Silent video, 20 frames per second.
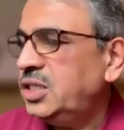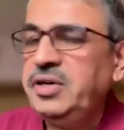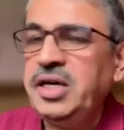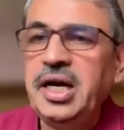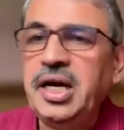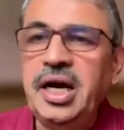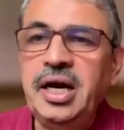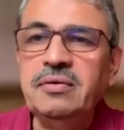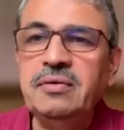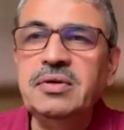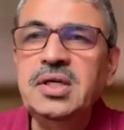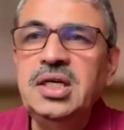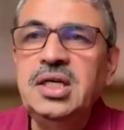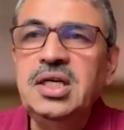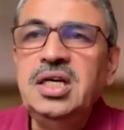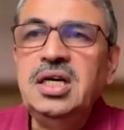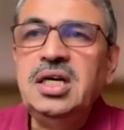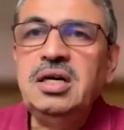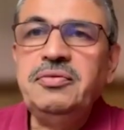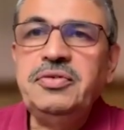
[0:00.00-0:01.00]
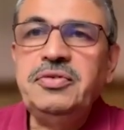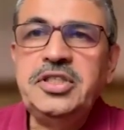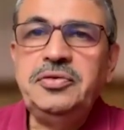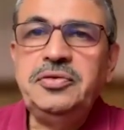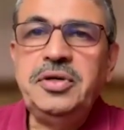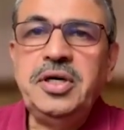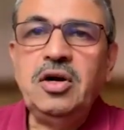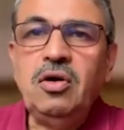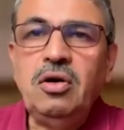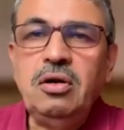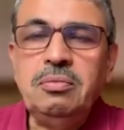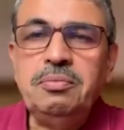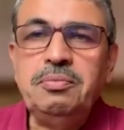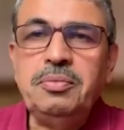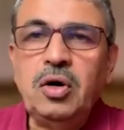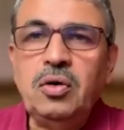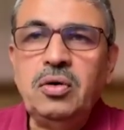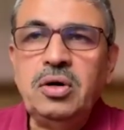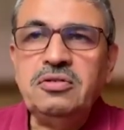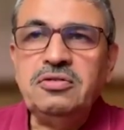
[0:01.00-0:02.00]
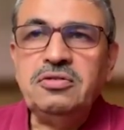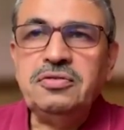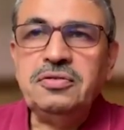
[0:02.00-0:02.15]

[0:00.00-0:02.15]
we have, which we are all proud of.